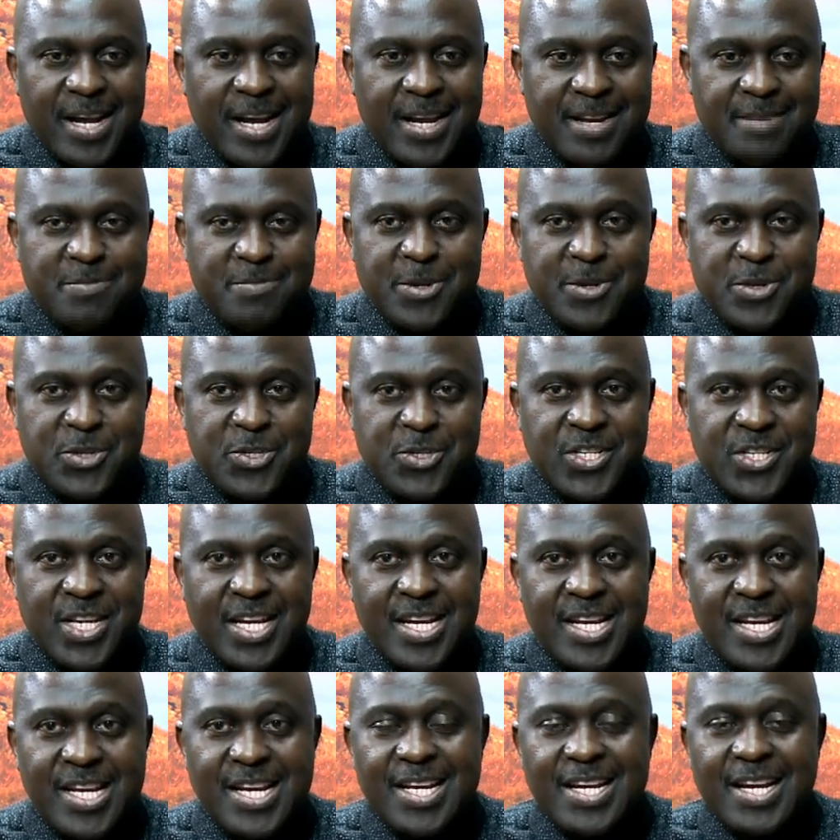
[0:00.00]
my
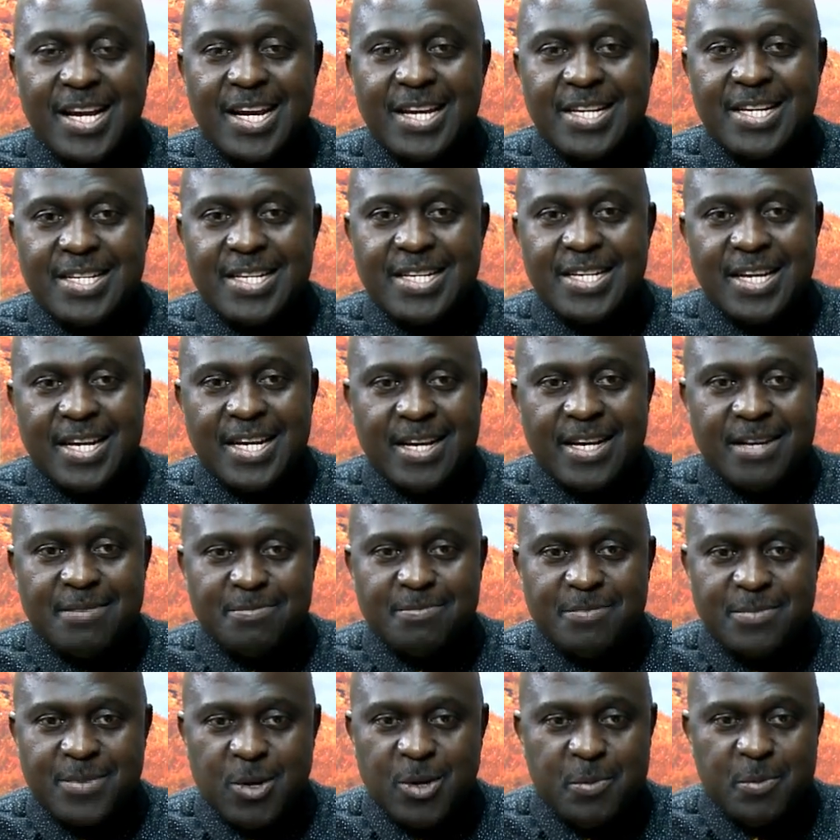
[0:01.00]
producer, and
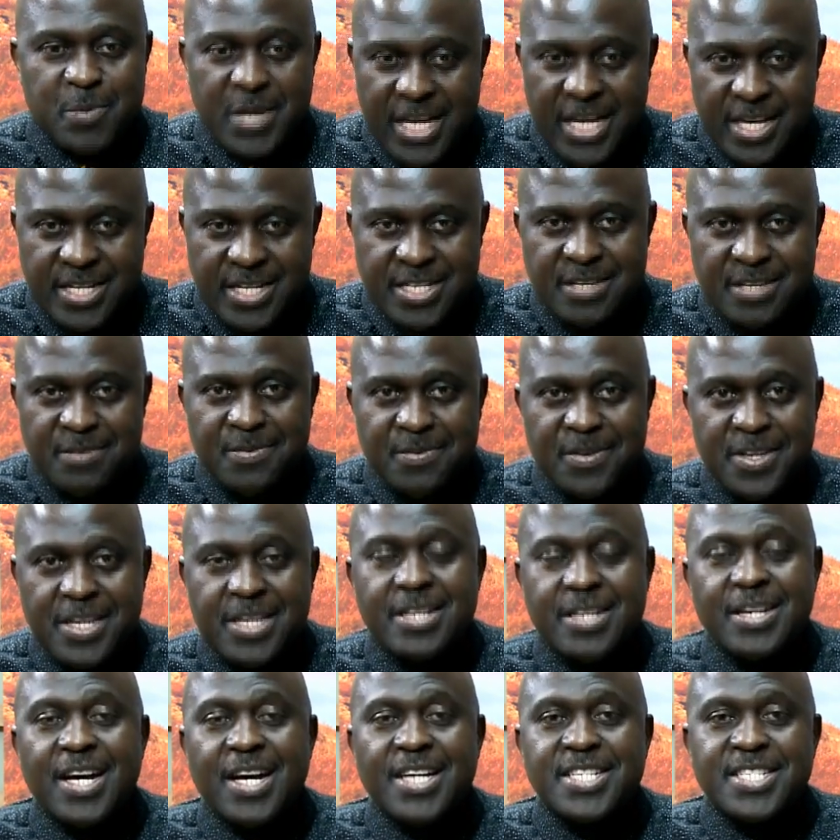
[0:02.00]
Omega
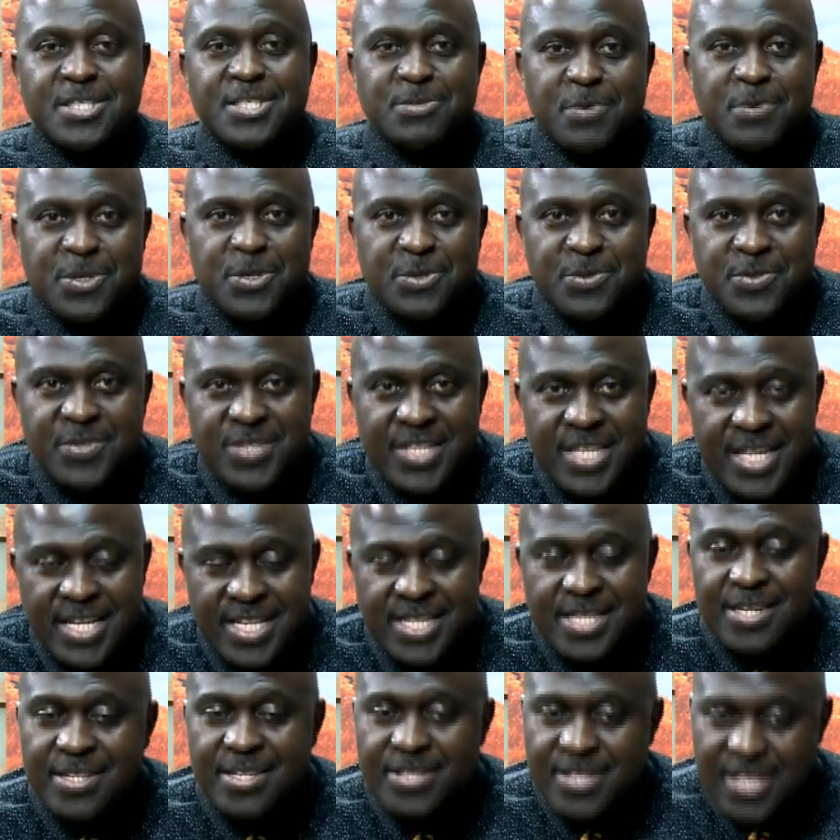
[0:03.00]
TV, I just want to
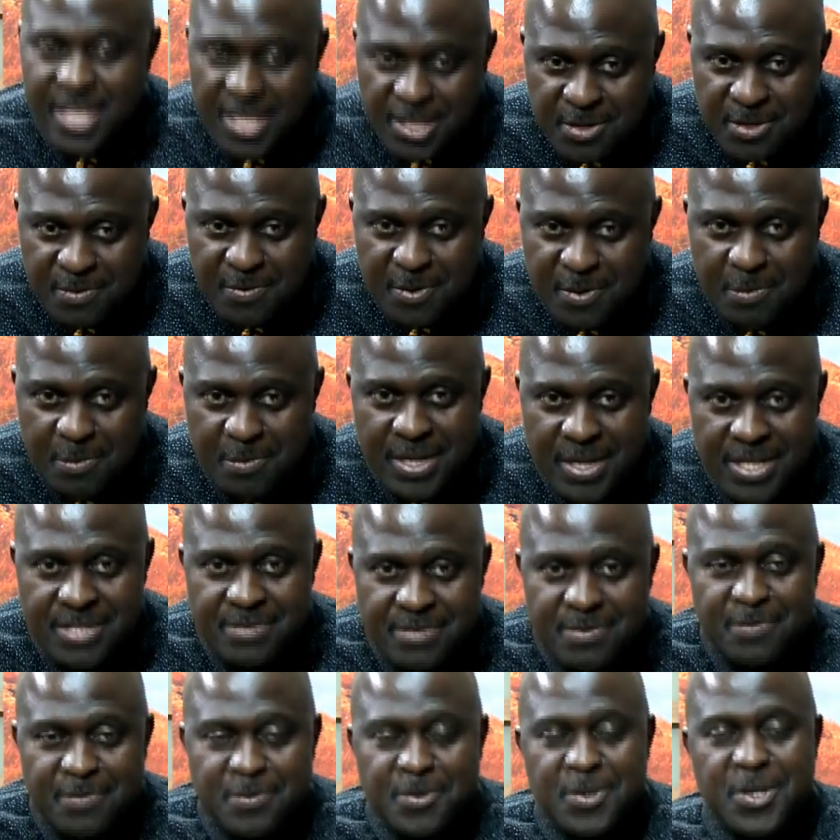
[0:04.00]
say thank you very
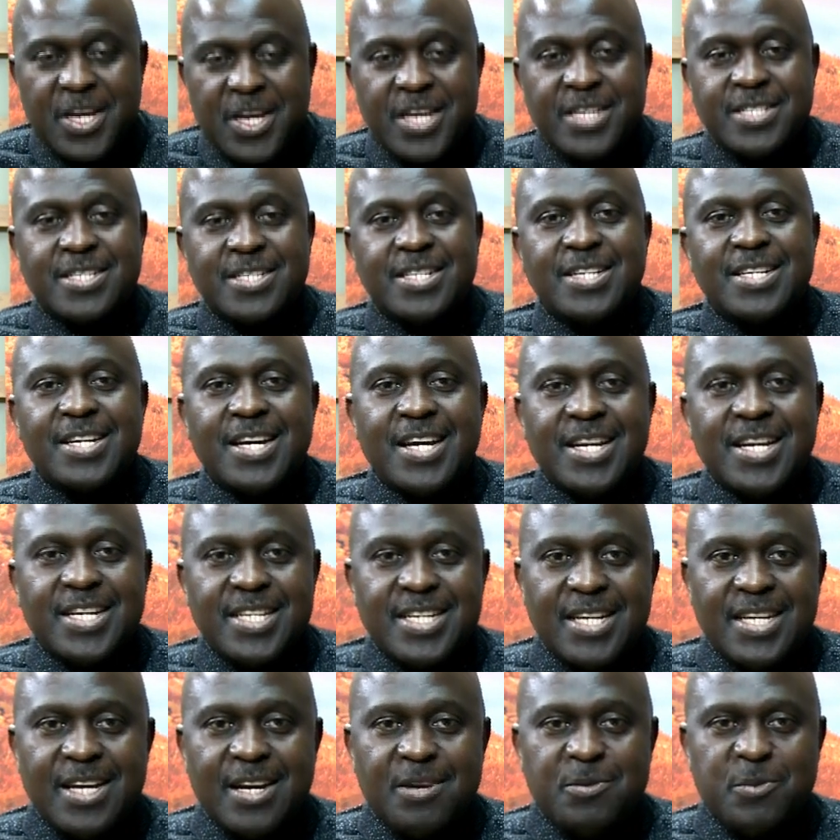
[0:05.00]
much for viewing us,
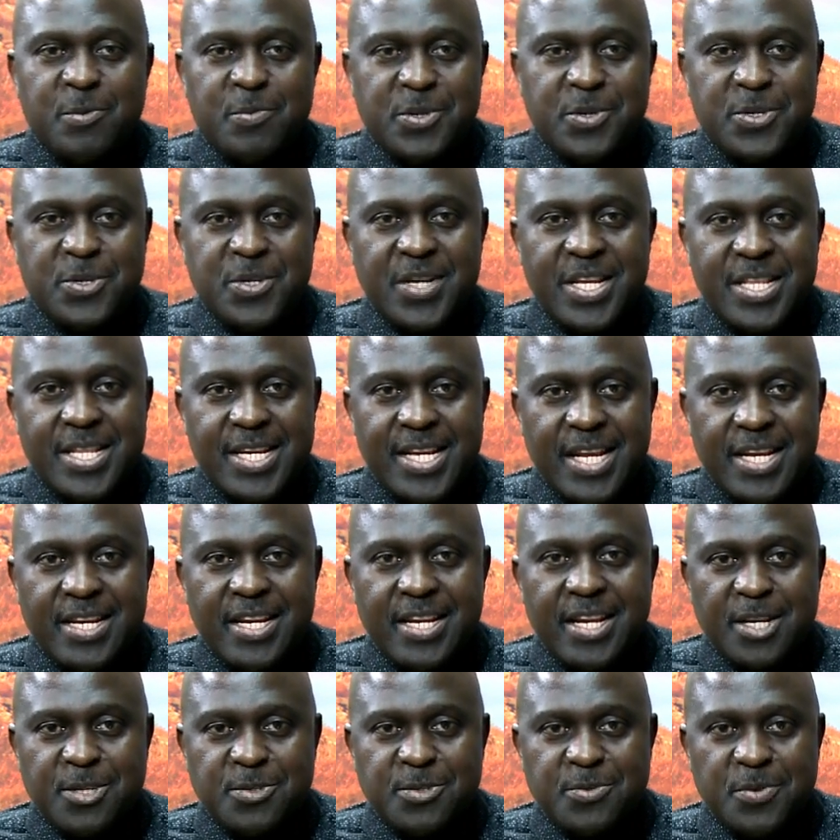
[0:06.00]
and we'll be together
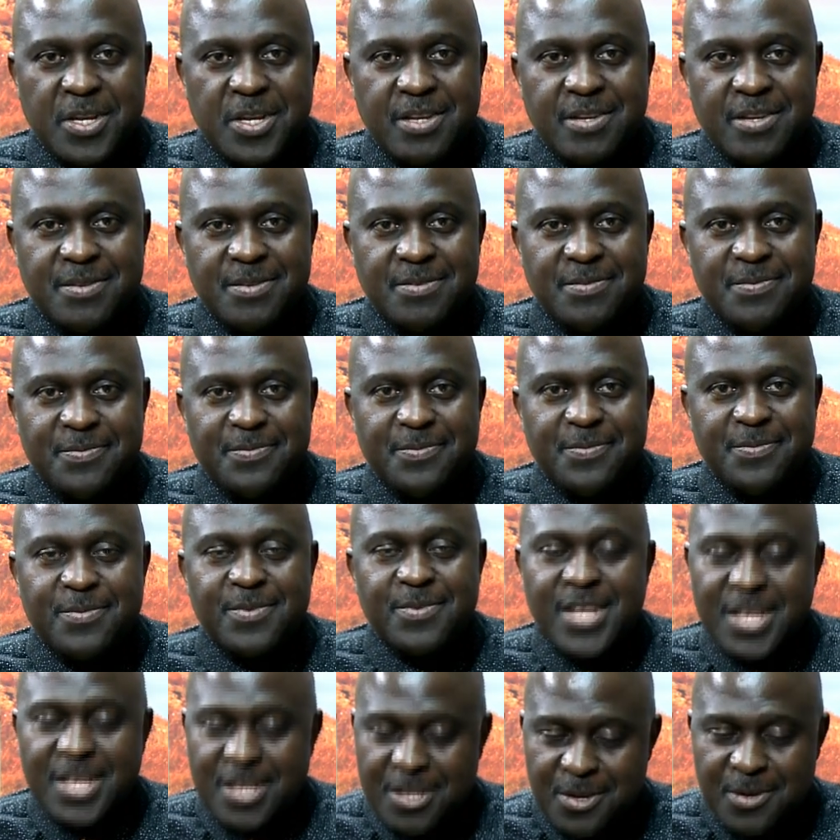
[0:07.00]
again next week.
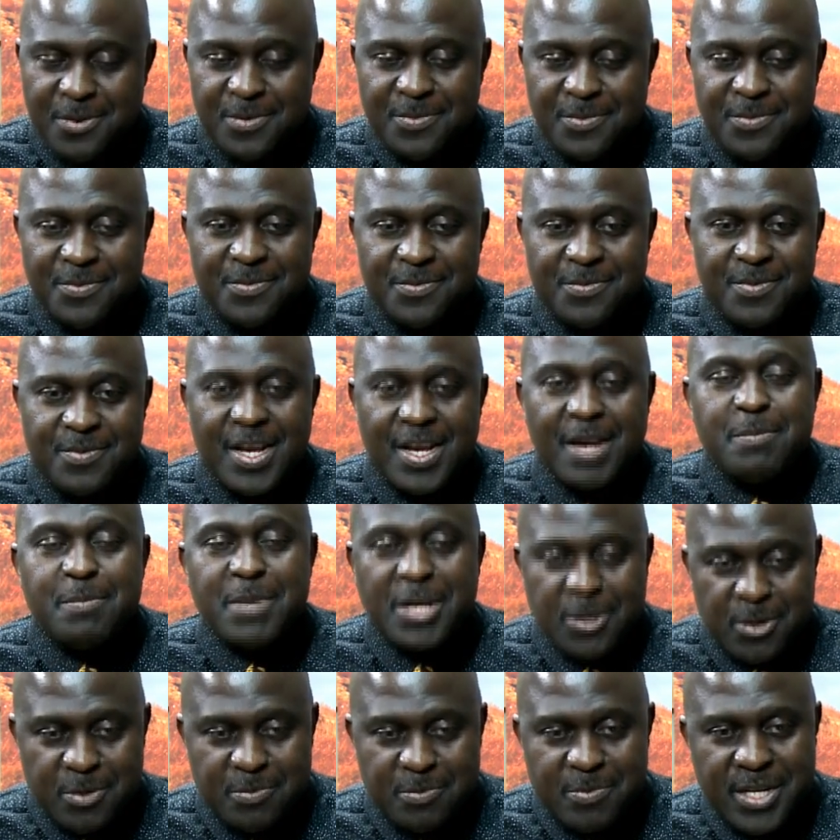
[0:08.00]
Thank you, and
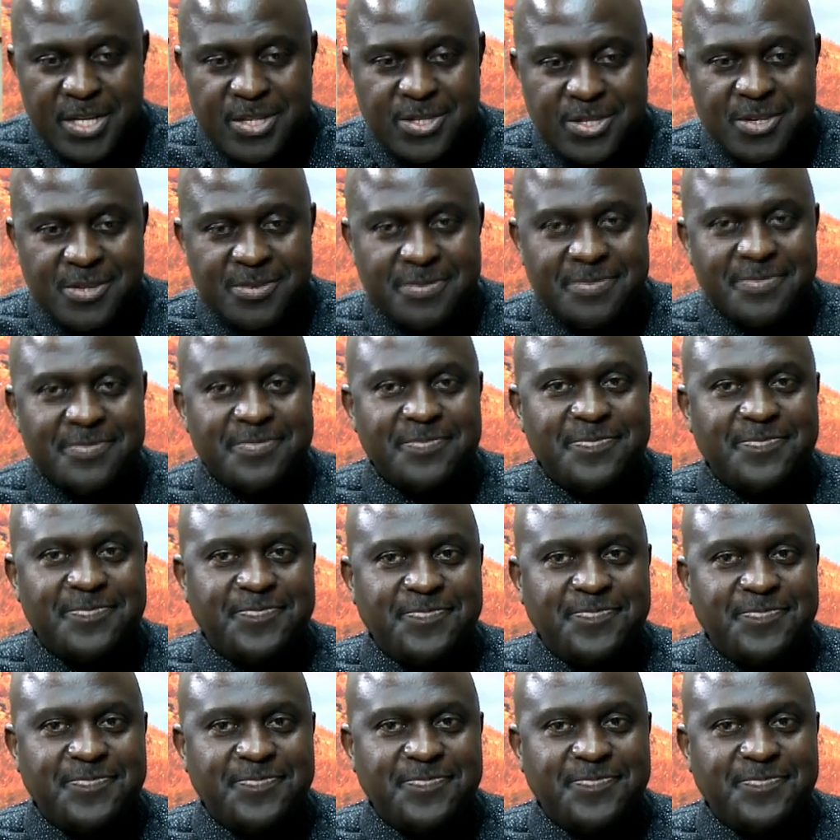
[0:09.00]
may God bless you.